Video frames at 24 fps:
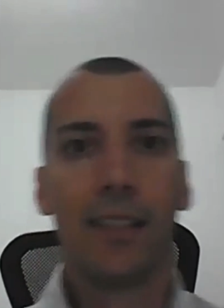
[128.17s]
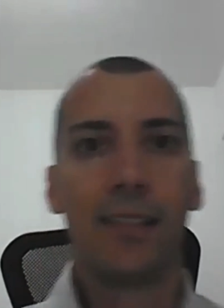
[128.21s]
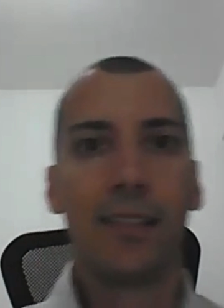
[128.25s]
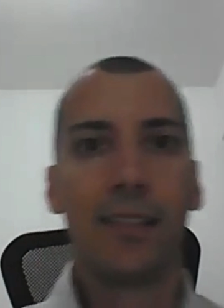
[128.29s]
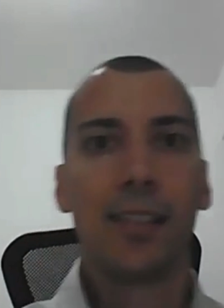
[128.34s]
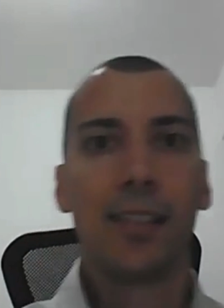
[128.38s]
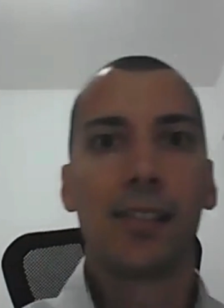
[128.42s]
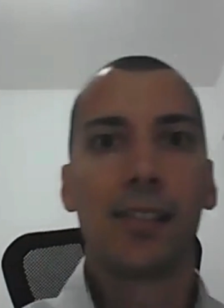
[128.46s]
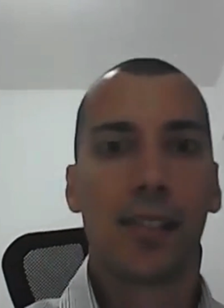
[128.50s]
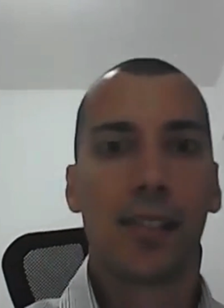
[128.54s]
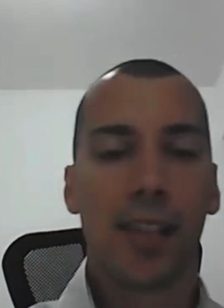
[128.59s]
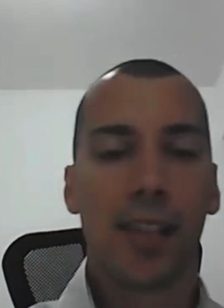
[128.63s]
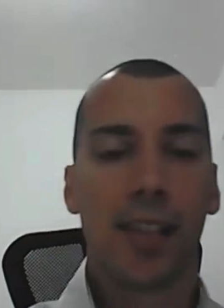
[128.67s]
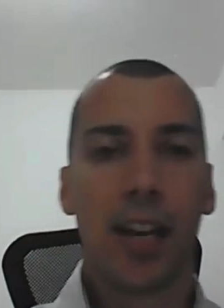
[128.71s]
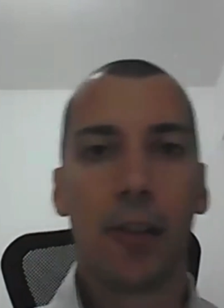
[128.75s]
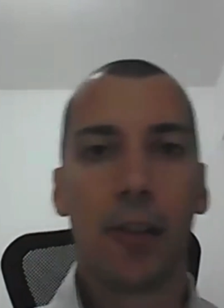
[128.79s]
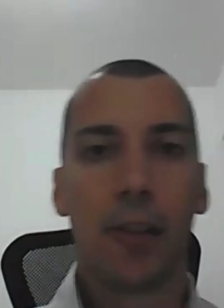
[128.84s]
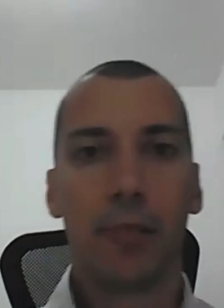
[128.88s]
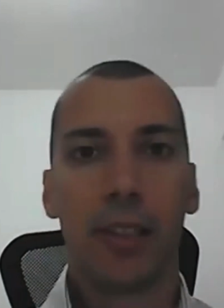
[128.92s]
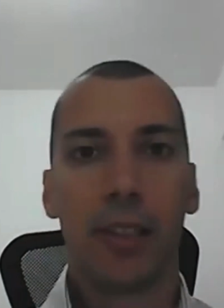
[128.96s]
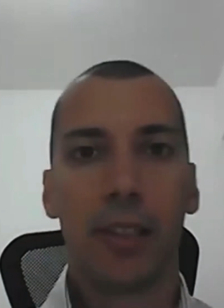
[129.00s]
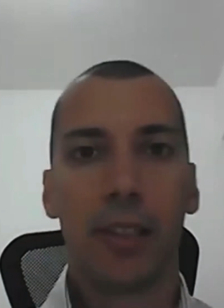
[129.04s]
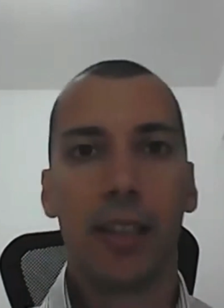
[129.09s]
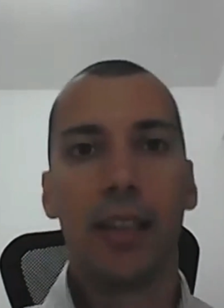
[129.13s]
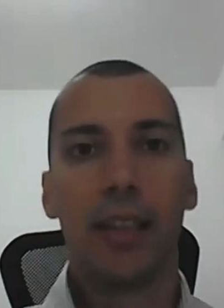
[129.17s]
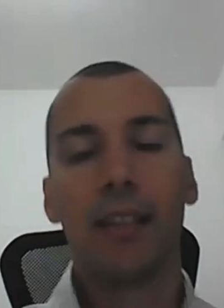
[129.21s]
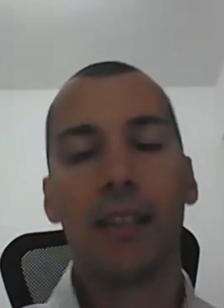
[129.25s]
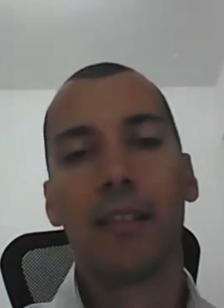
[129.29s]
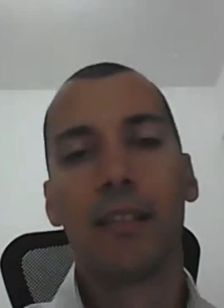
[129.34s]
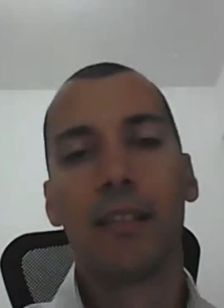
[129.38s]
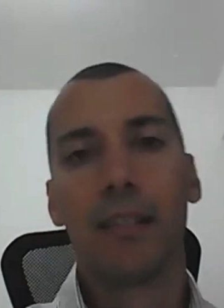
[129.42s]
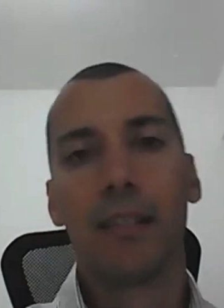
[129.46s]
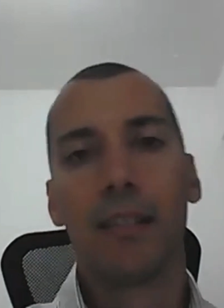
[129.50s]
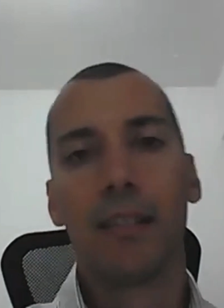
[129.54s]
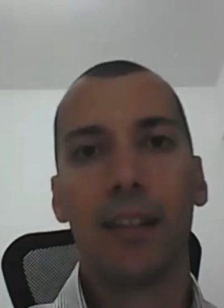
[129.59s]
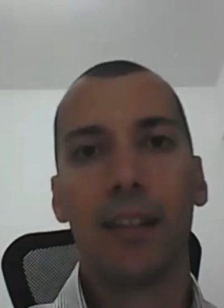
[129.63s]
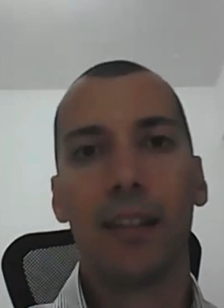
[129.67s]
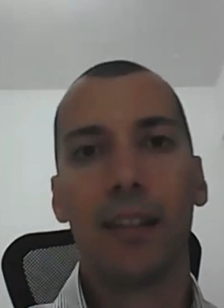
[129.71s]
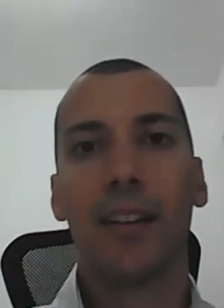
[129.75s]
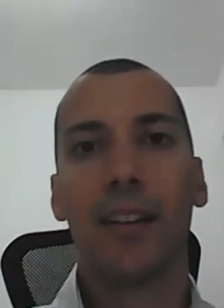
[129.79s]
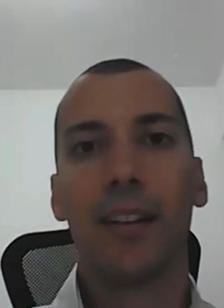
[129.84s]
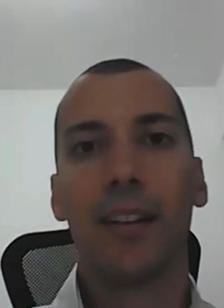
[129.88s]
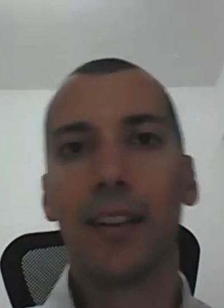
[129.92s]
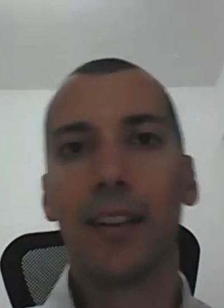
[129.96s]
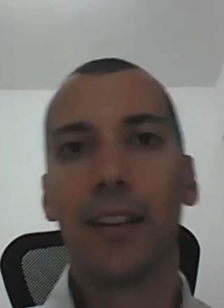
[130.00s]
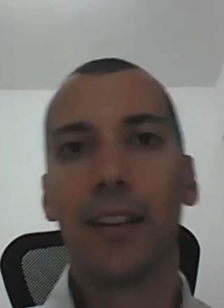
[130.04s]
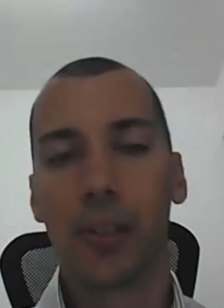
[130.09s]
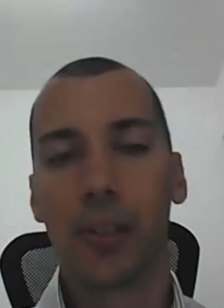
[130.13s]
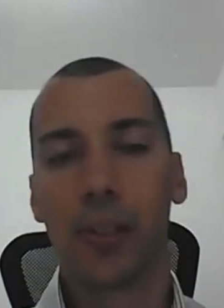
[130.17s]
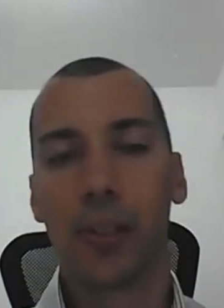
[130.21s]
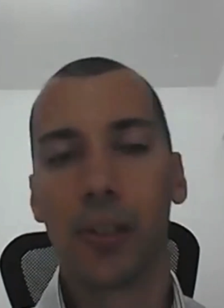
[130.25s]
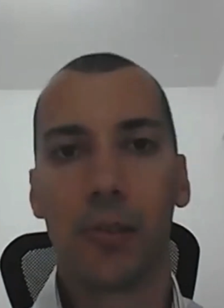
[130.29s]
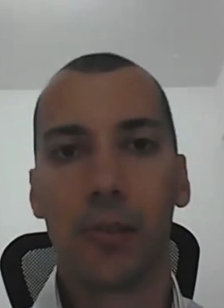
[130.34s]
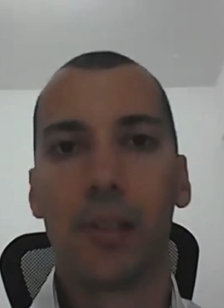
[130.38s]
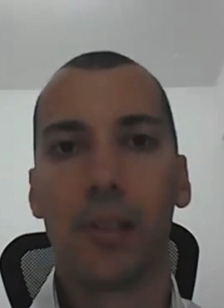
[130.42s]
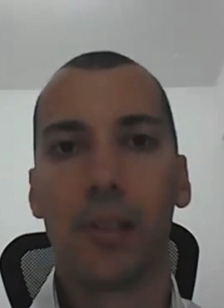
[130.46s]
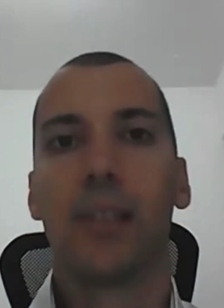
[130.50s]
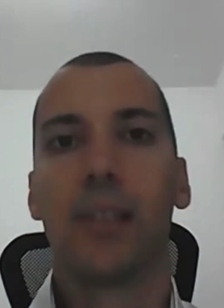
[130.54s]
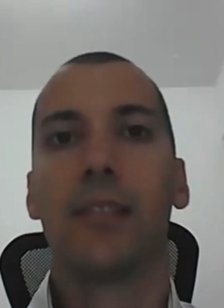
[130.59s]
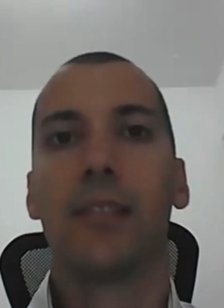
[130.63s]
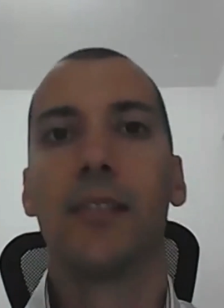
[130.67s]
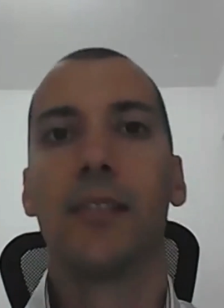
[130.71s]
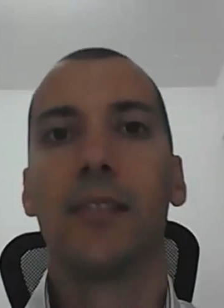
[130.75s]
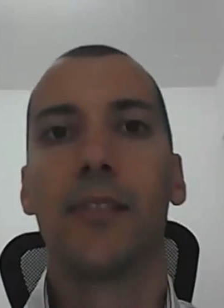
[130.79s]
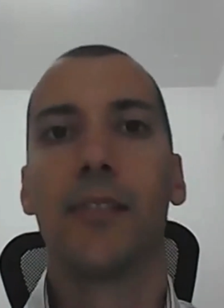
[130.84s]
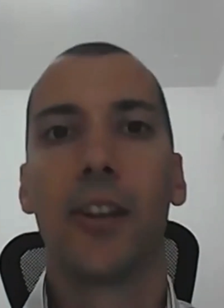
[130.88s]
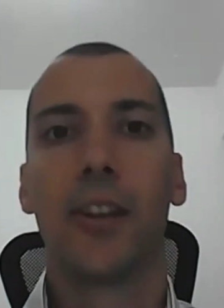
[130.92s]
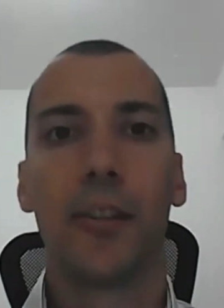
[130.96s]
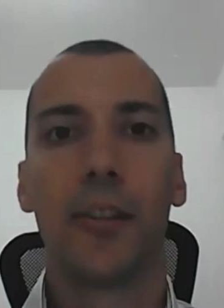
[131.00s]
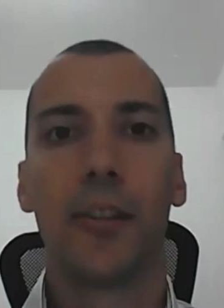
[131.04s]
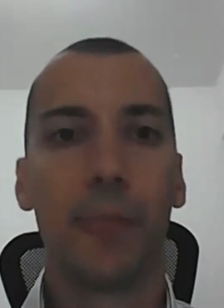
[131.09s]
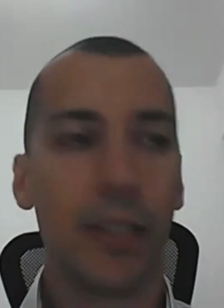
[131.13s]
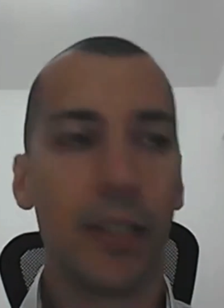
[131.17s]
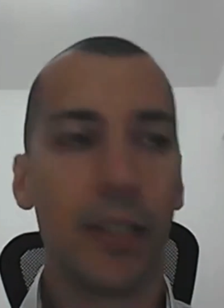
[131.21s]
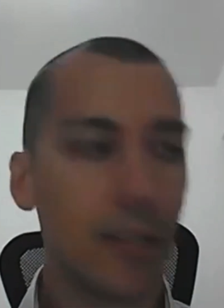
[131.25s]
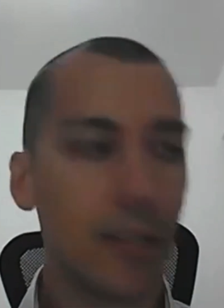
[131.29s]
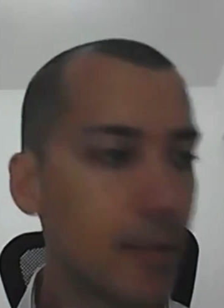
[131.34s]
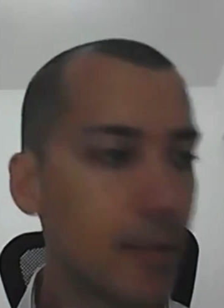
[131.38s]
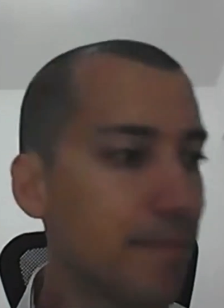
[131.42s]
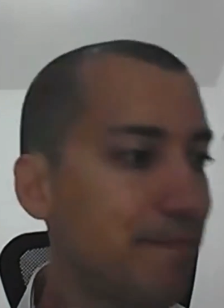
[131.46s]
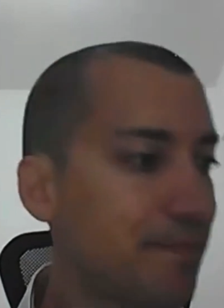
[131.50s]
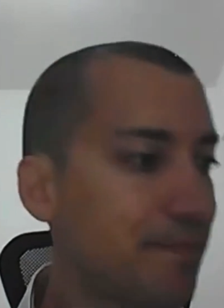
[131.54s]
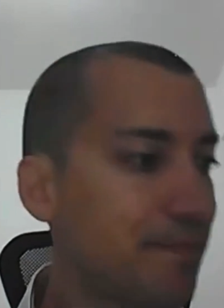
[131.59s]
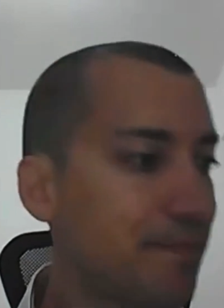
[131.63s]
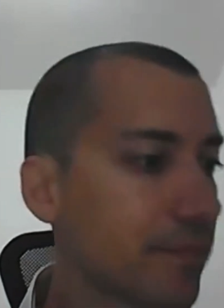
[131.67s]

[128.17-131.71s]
this is how they associate the environment,